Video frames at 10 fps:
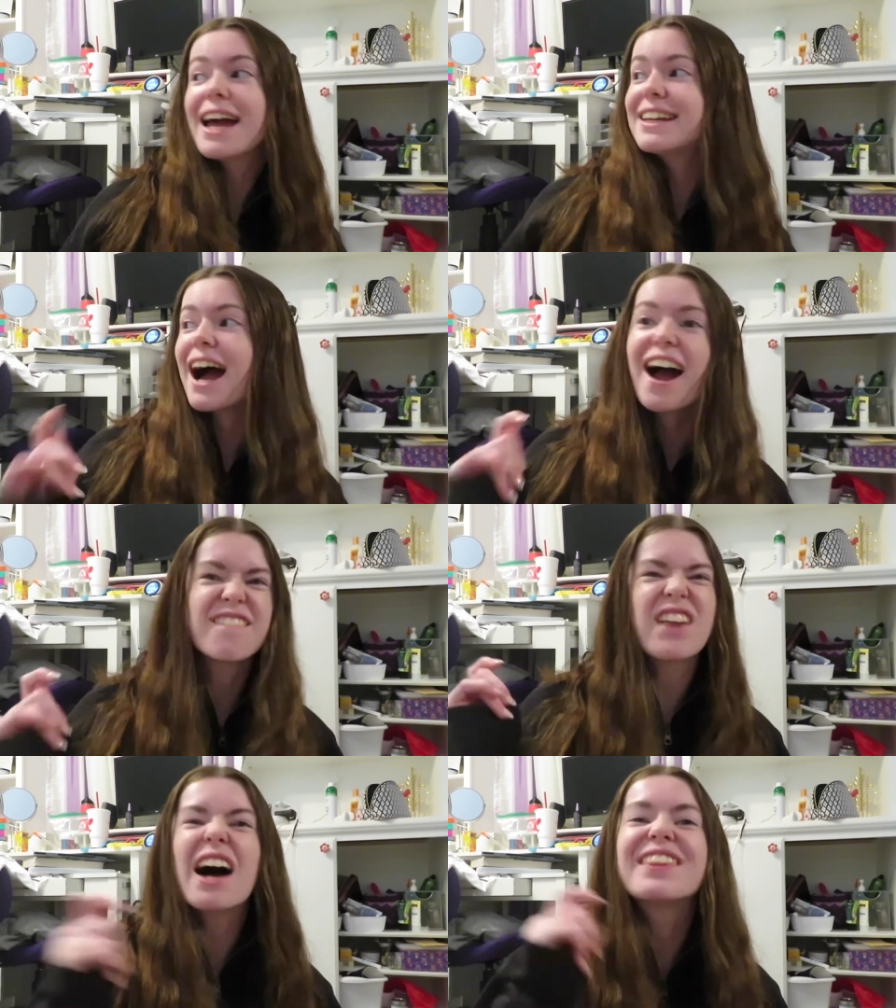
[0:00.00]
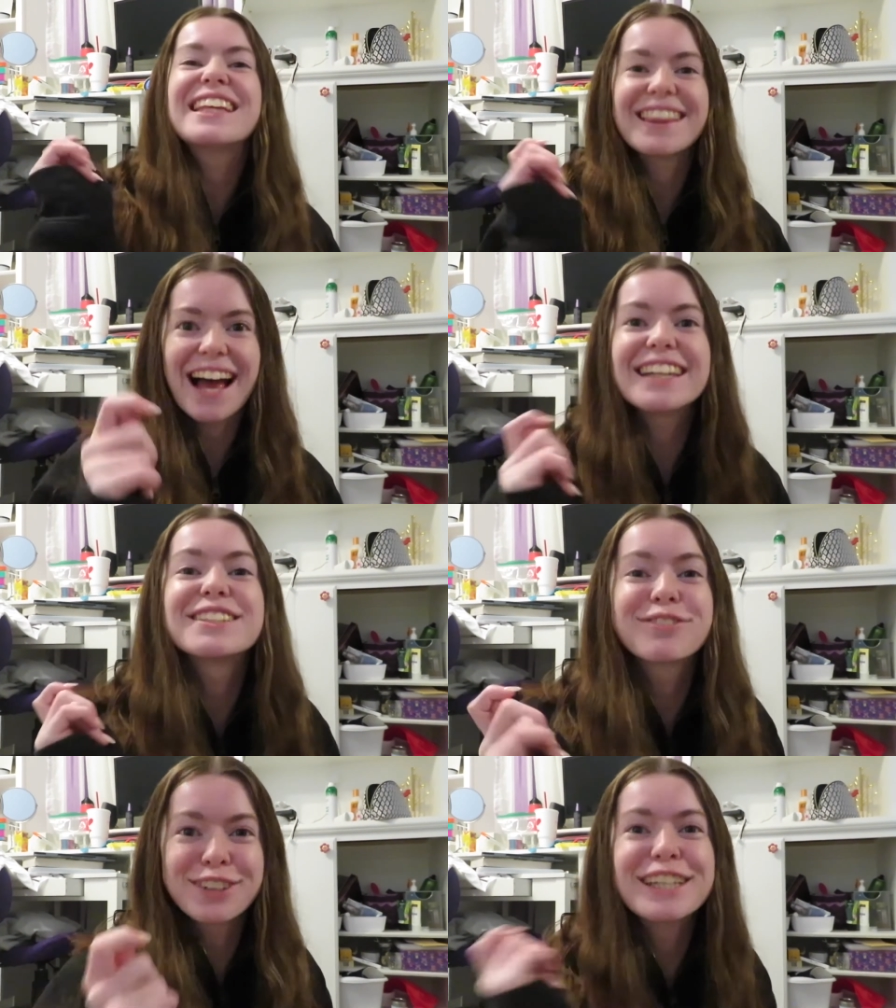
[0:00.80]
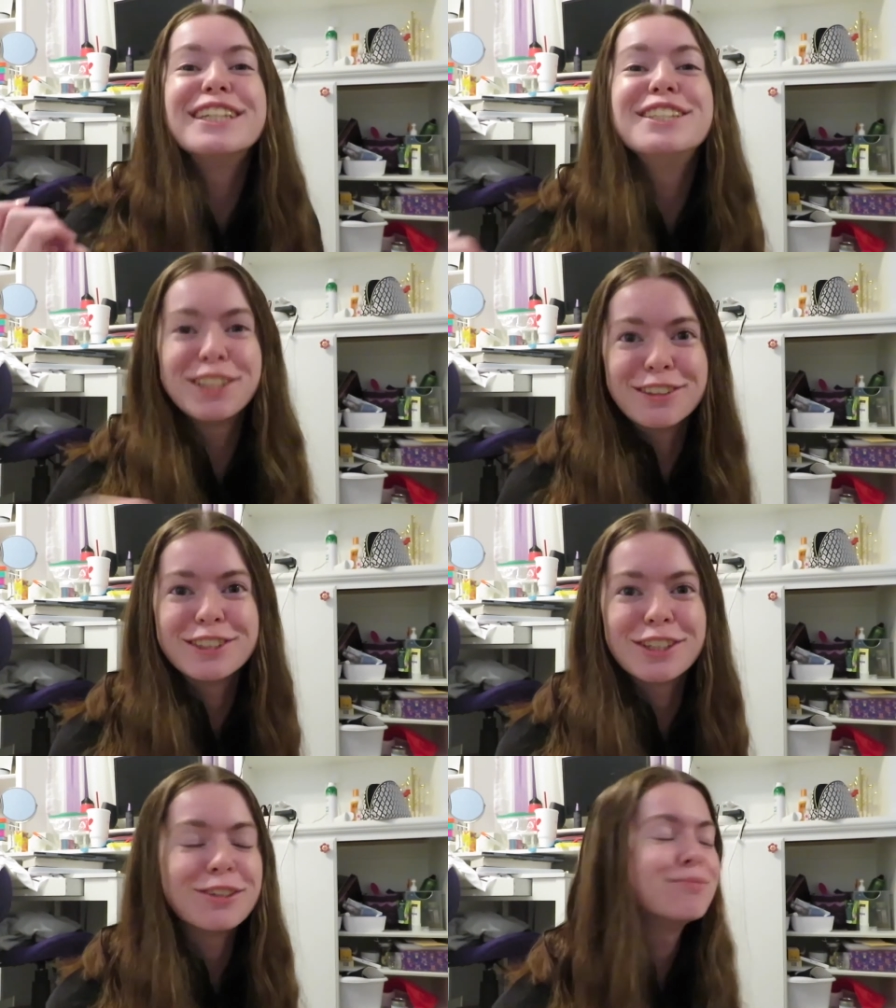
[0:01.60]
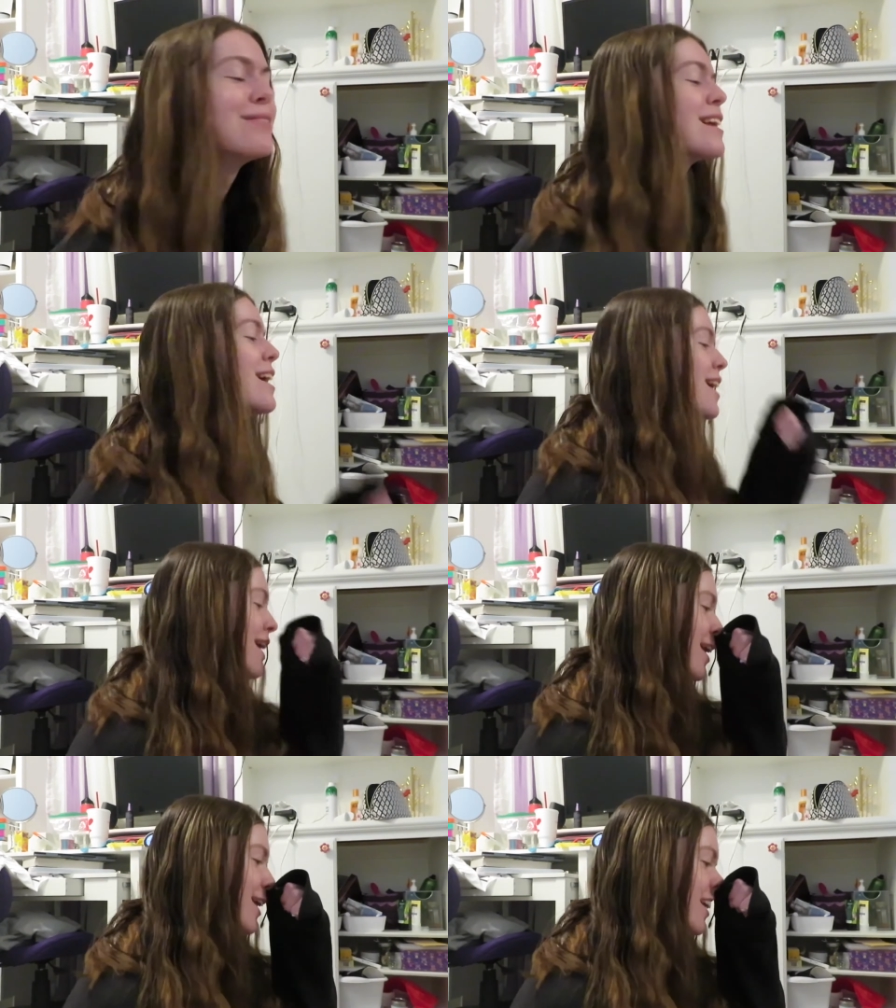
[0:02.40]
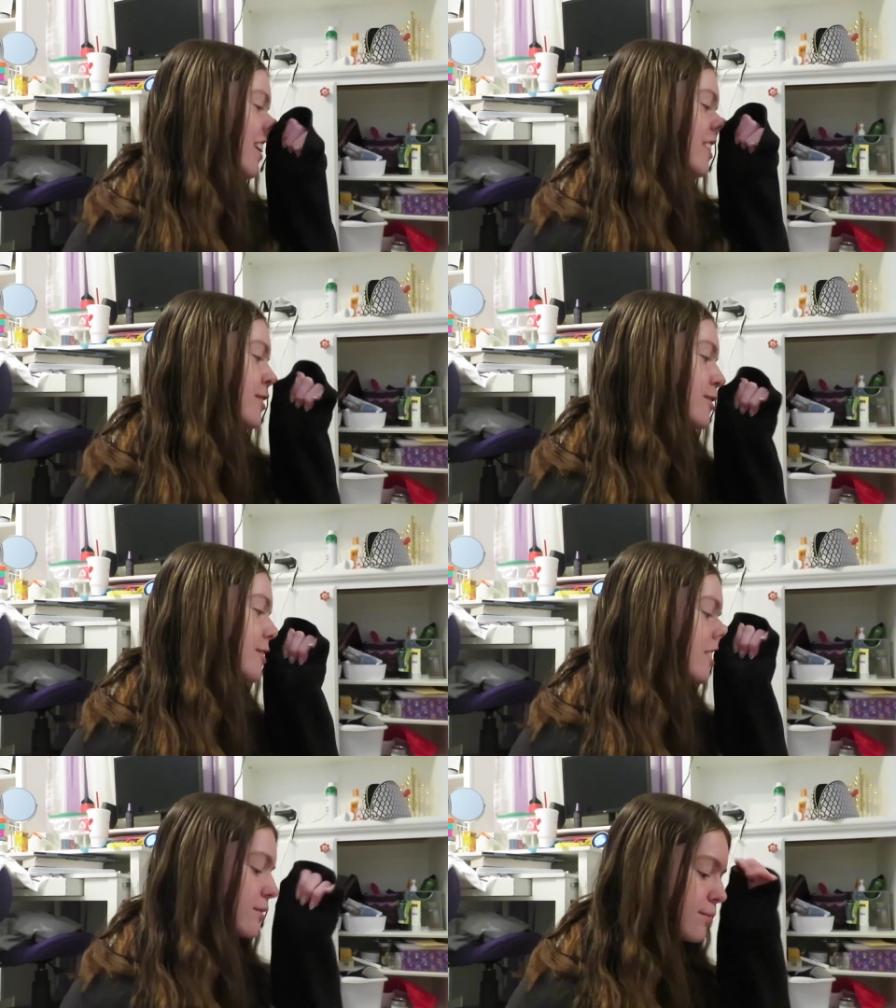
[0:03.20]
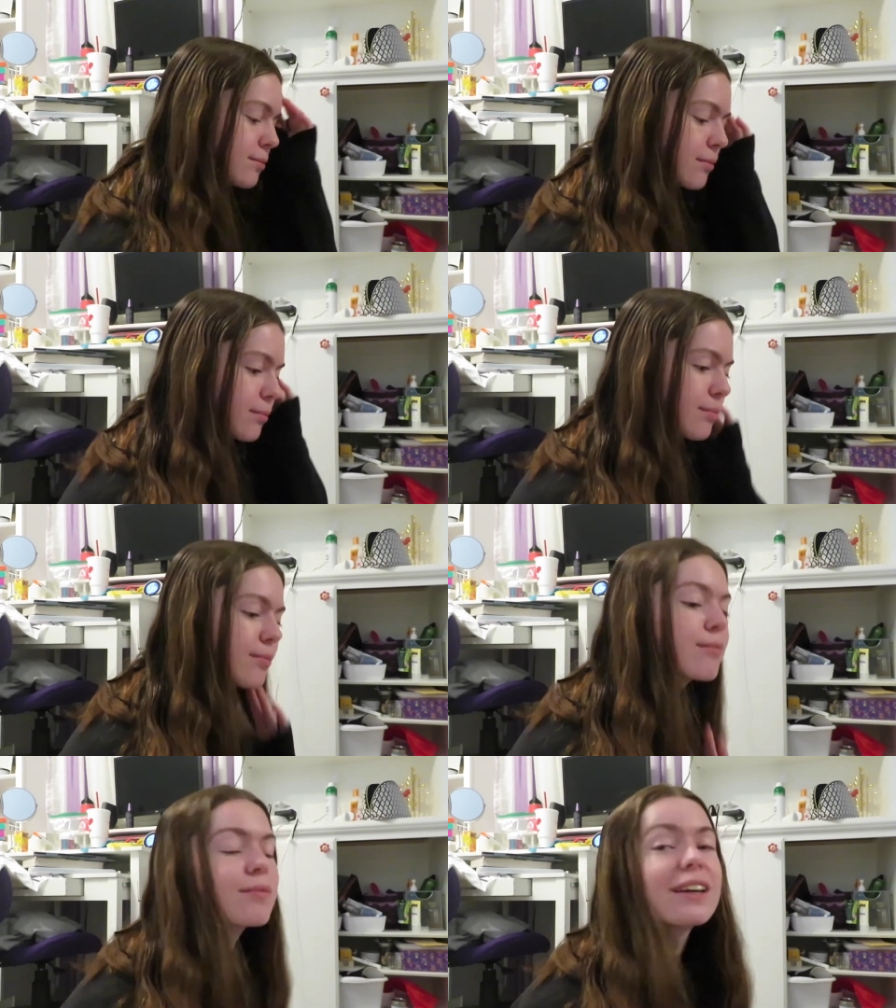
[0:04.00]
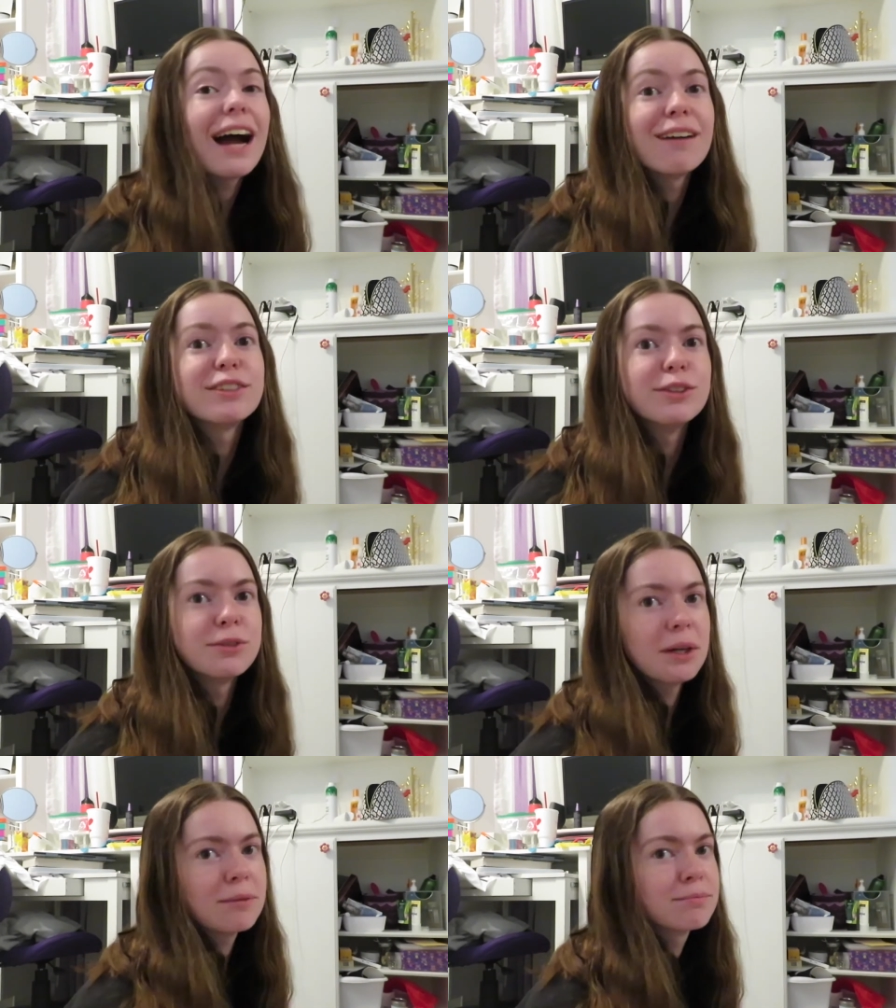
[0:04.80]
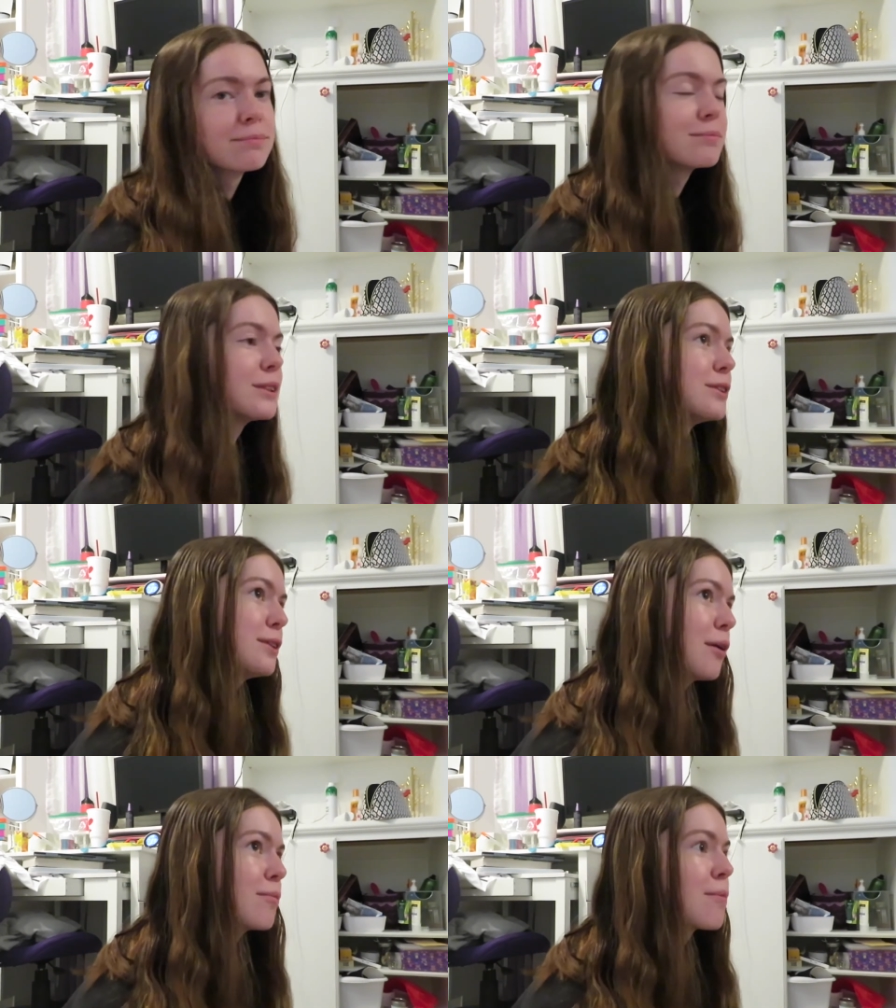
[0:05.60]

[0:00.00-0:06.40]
And I found the last freaking tutu and I have tutu now. So